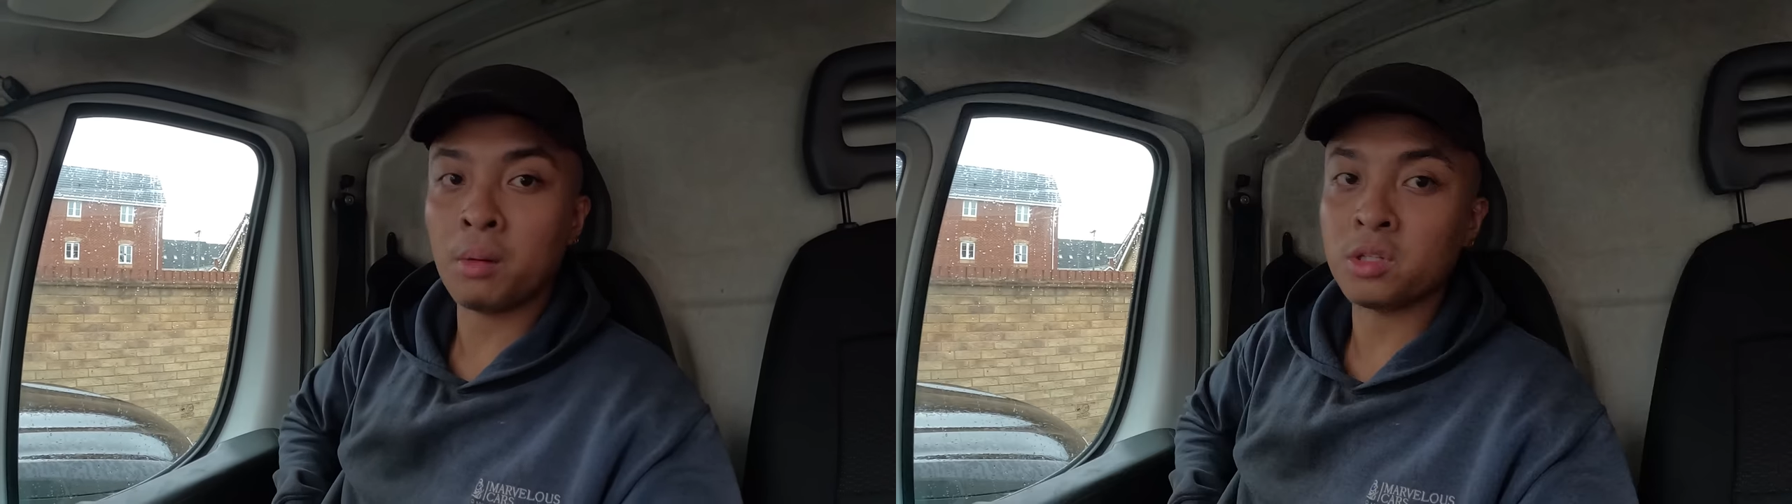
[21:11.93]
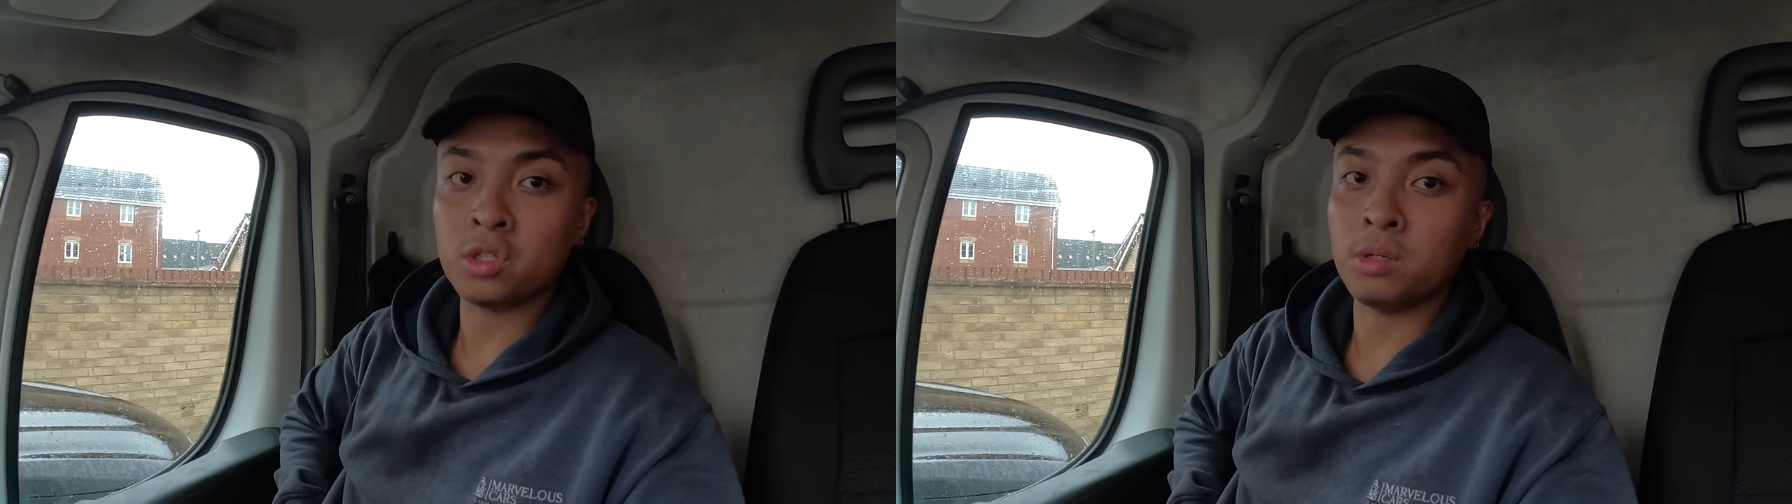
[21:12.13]

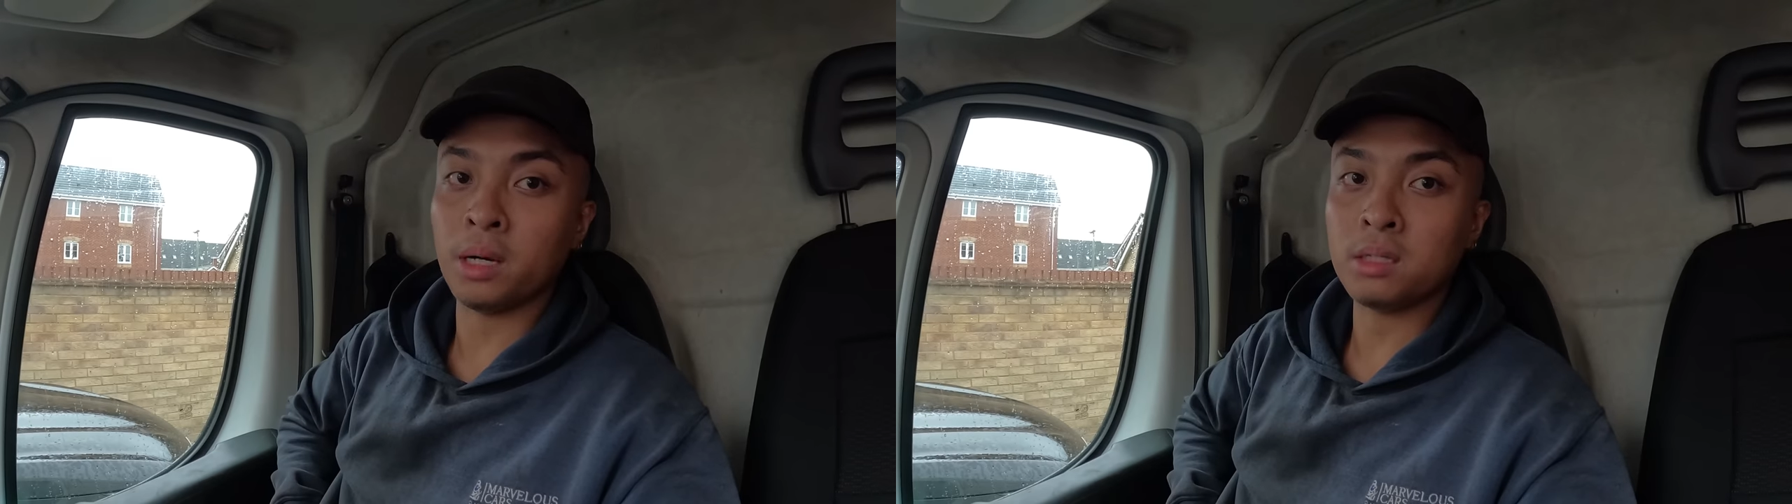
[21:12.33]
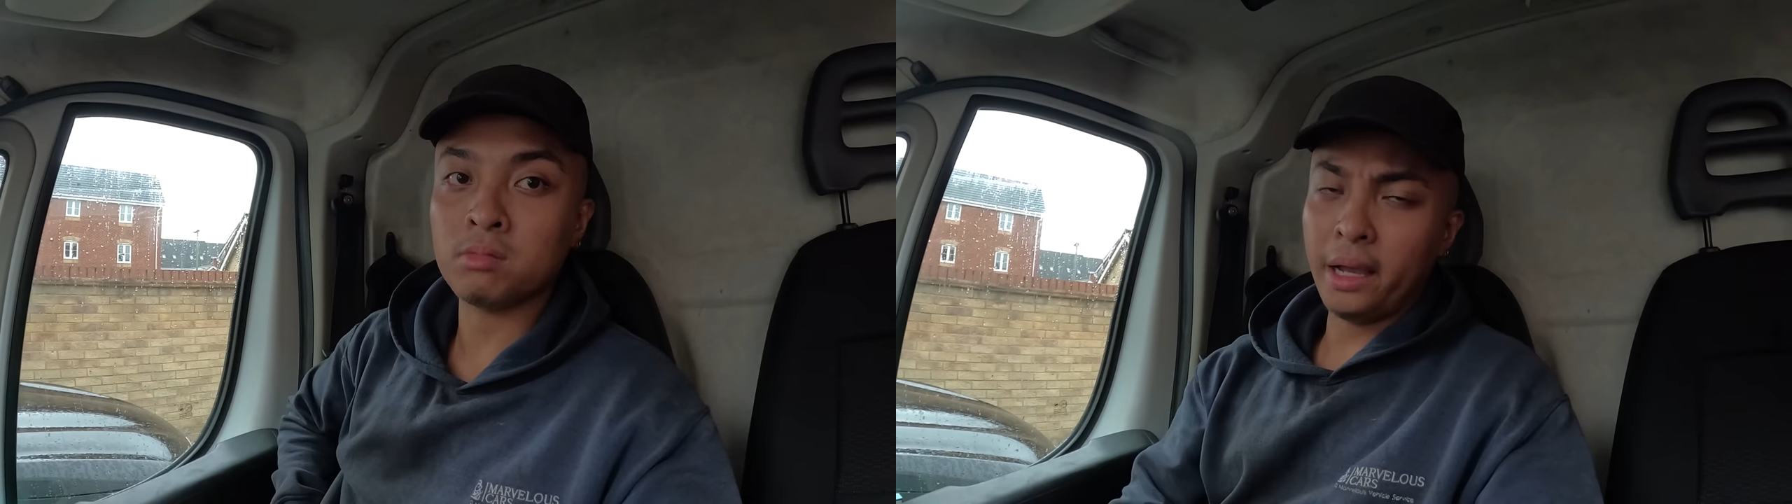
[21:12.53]
coming to you,
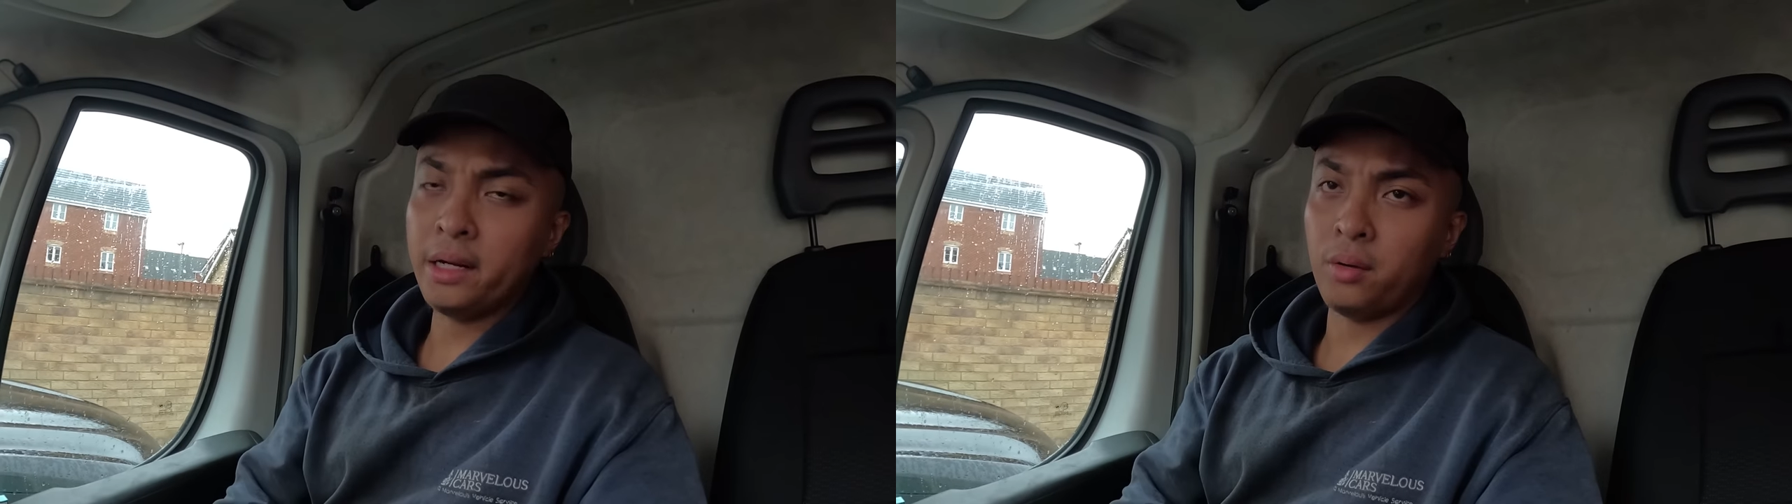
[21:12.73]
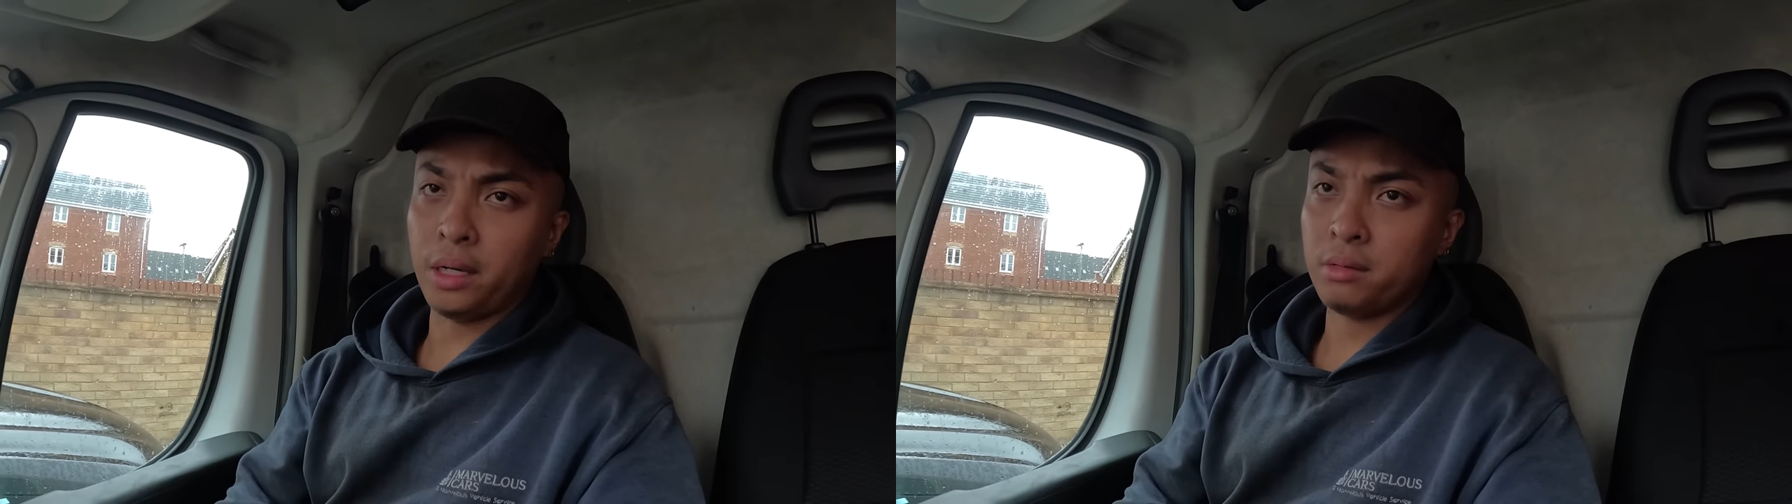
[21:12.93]
mate.
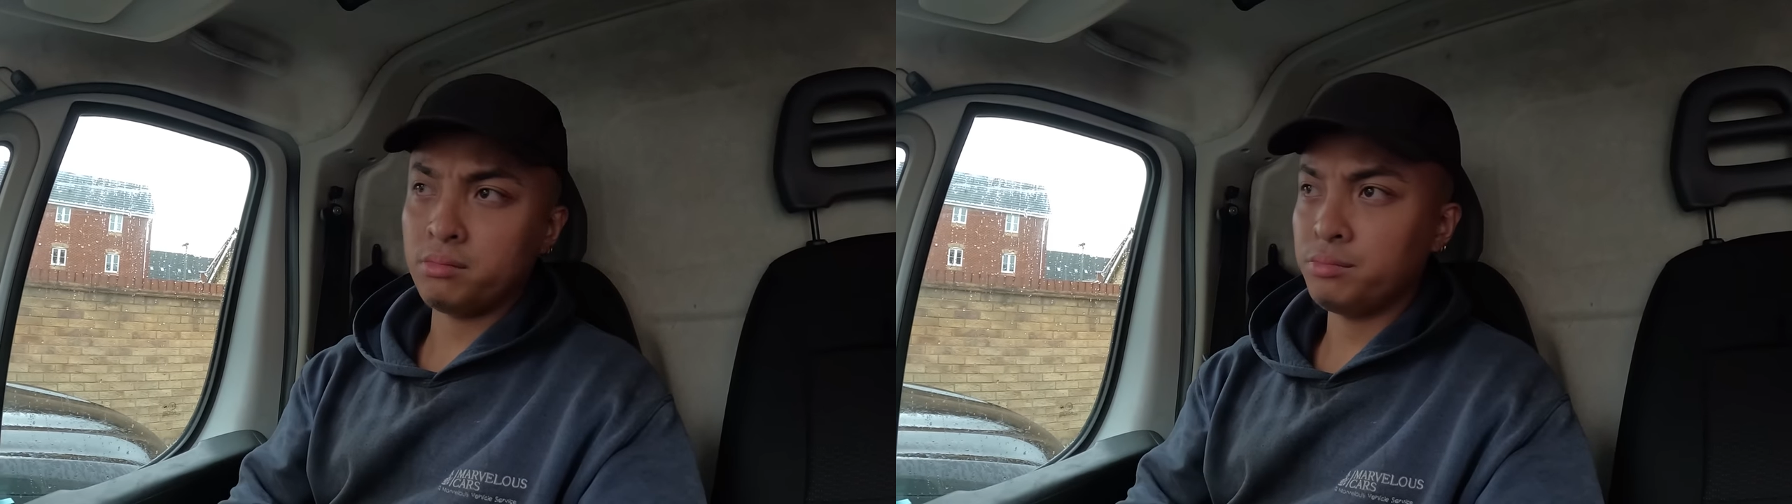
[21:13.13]
Anyway,